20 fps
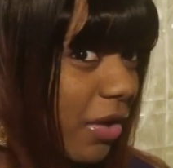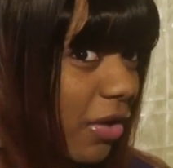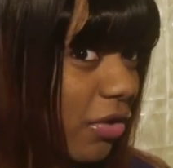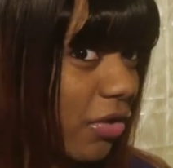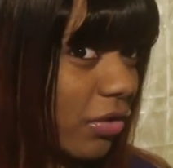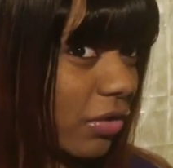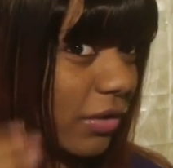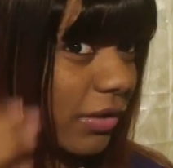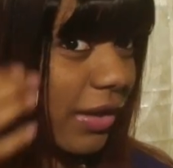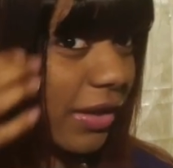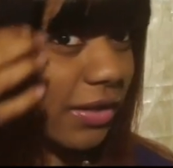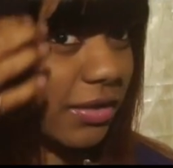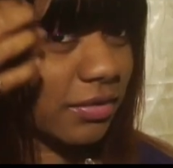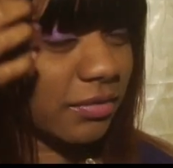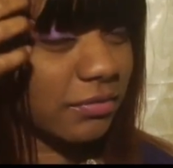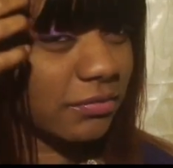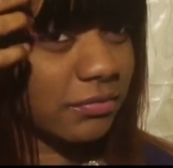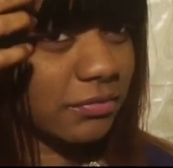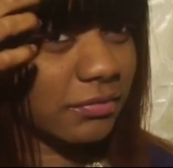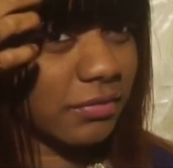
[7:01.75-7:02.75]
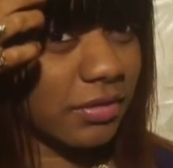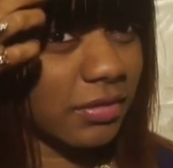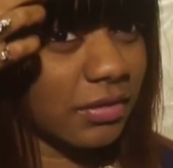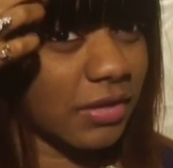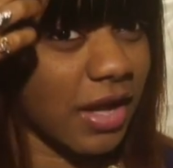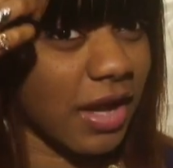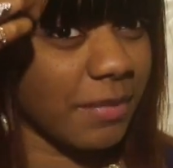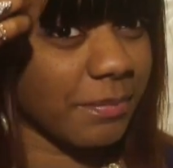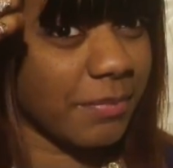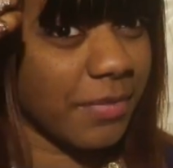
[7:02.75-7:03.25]
my hair lay a
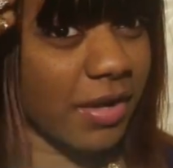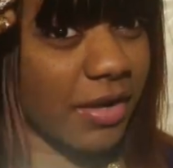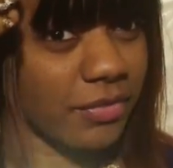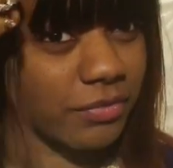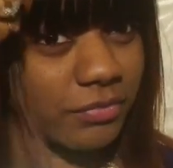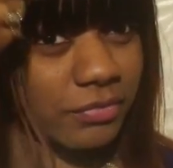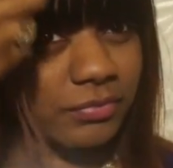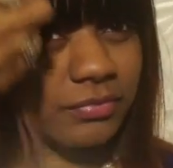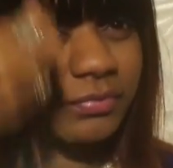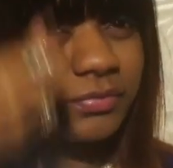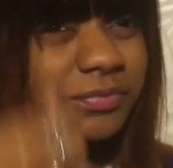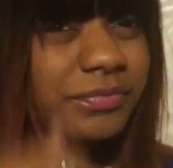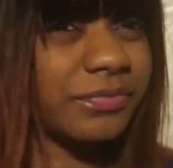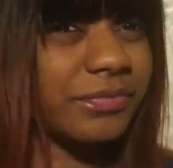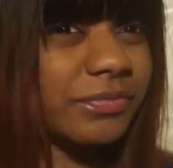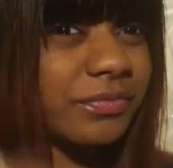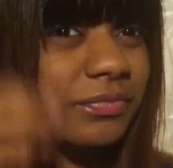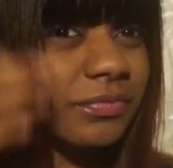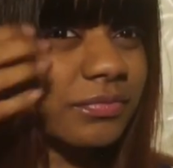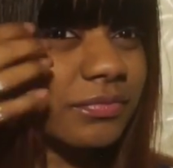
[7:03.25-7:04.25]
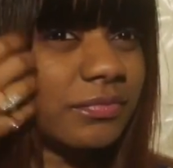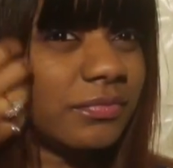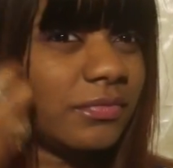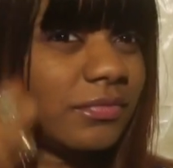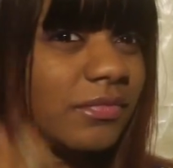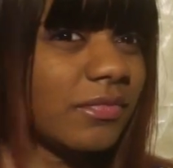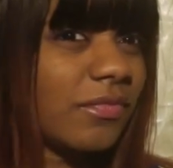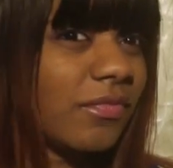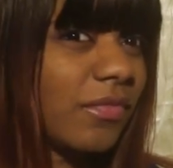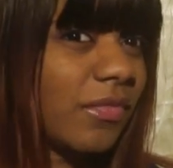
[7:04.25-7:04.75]
lot better
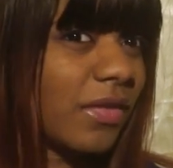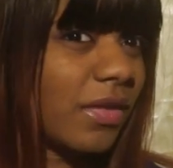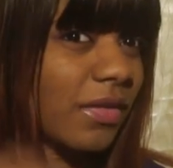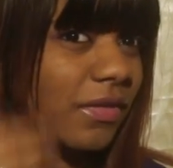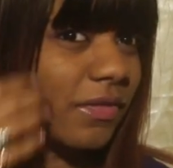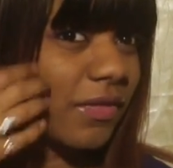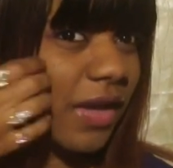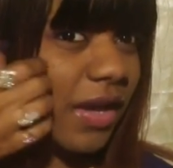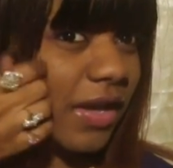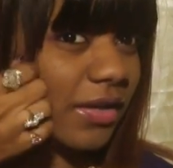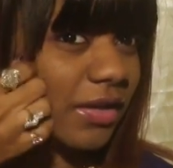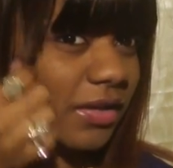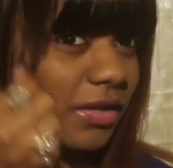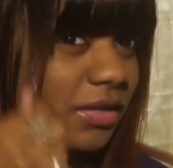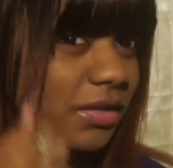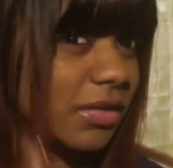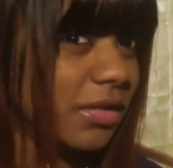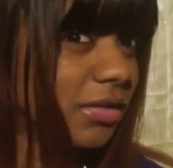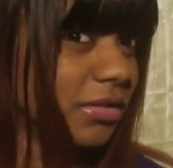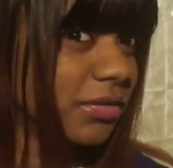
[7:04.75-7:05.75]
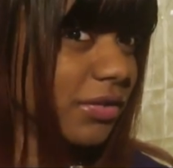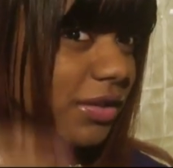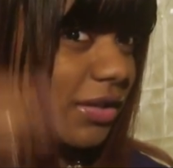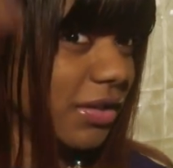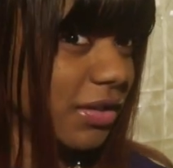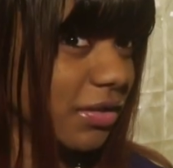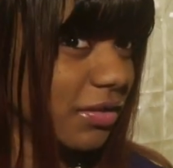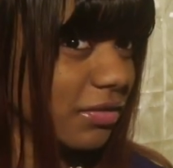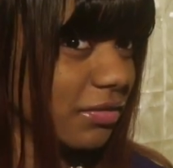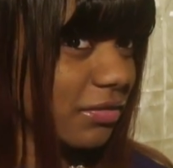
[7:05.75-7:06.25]
than it
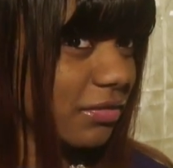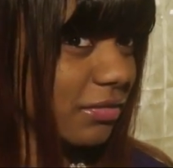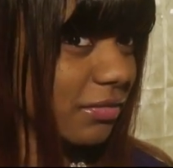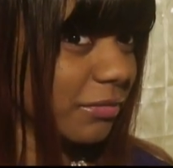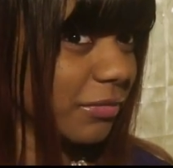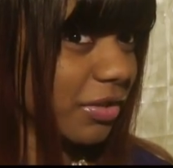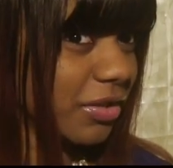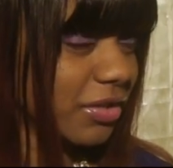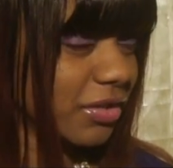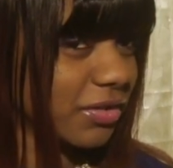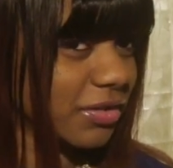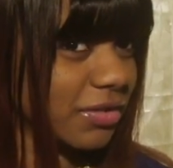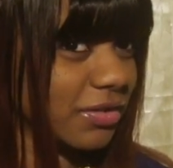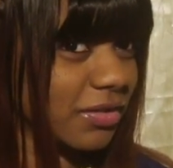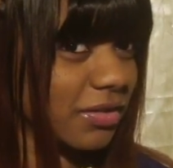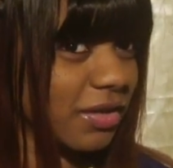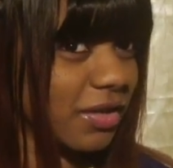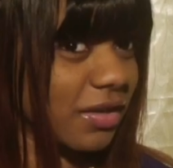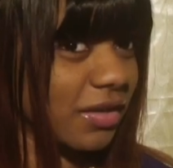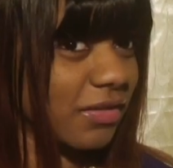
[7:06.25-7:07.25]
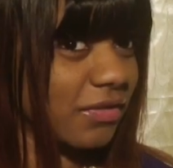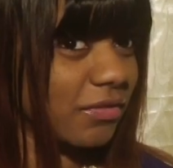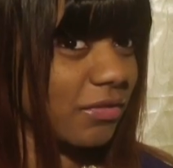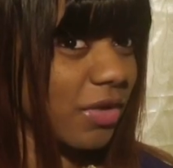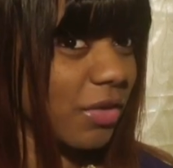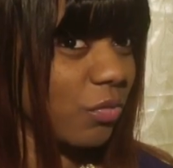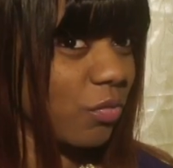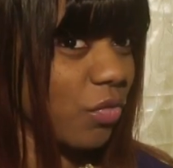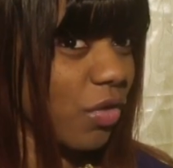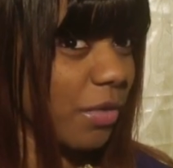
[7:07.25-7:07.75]
did, because
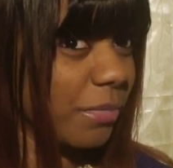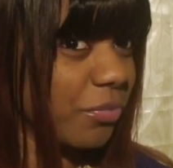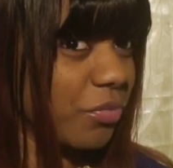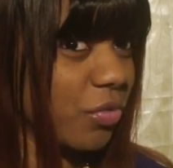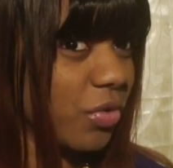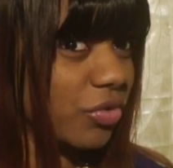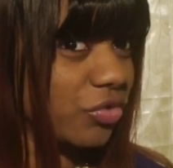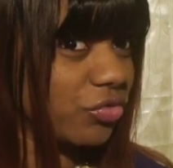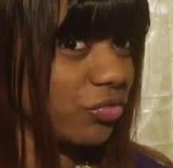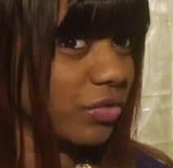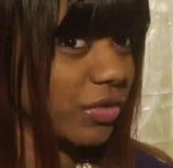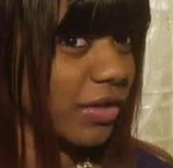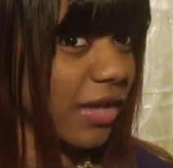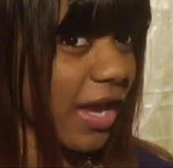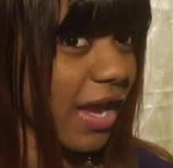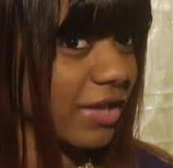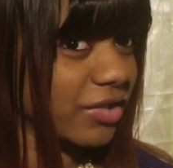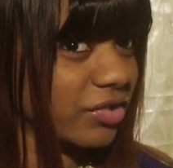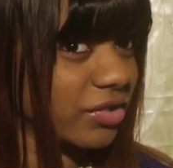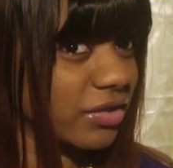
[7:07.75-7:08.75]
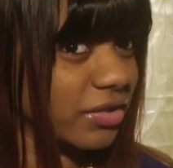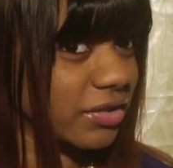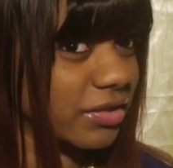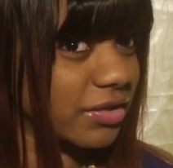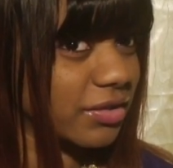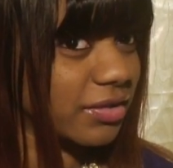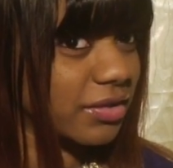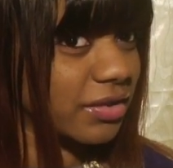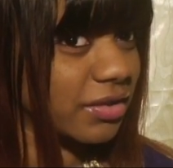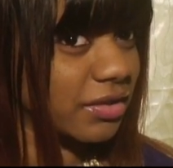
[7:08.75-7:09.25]
at one point you could actually
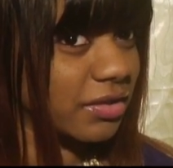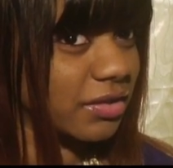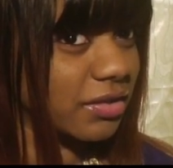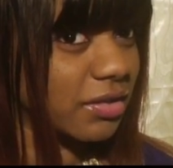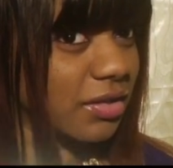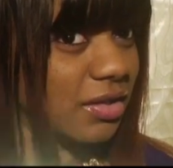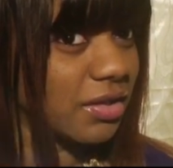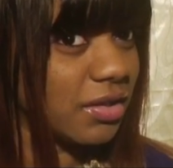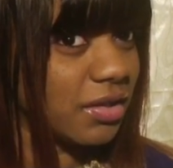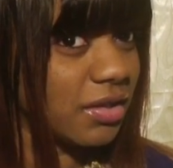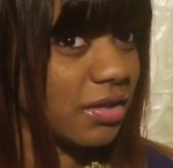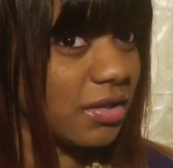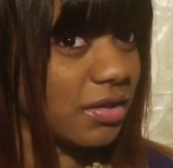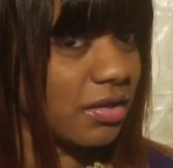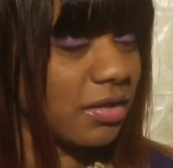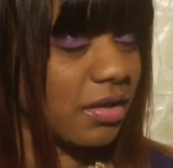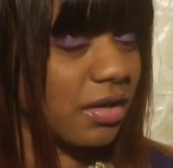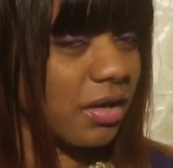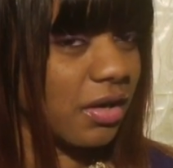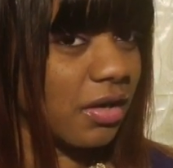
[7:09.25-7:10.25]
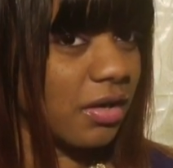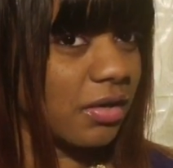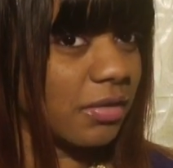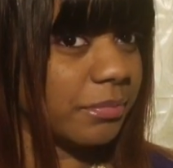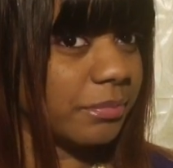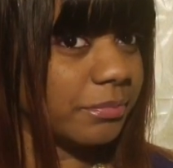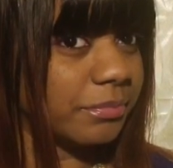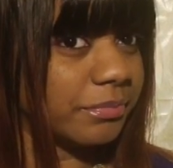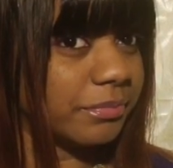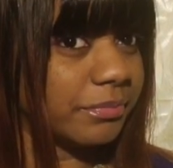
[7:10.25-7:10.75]
see
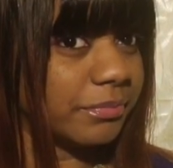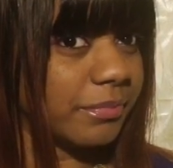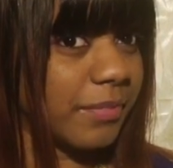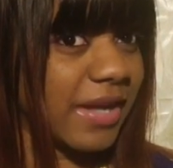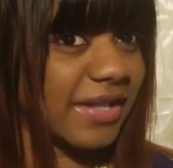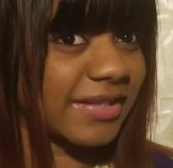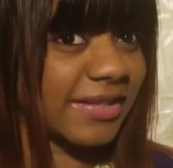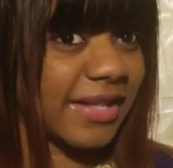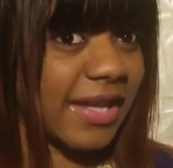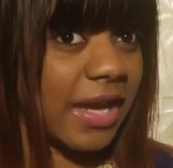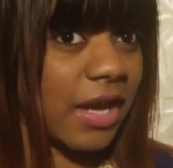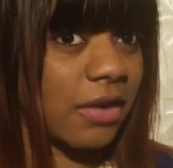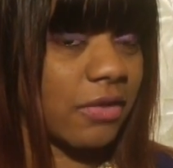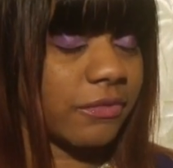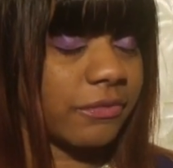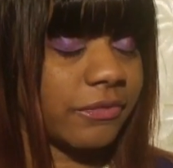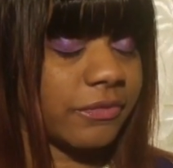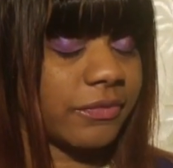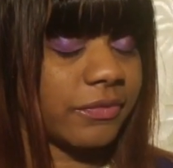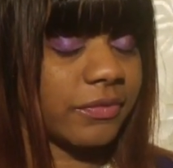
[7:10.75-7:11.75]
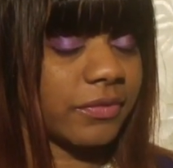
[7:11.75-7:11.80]
my scalp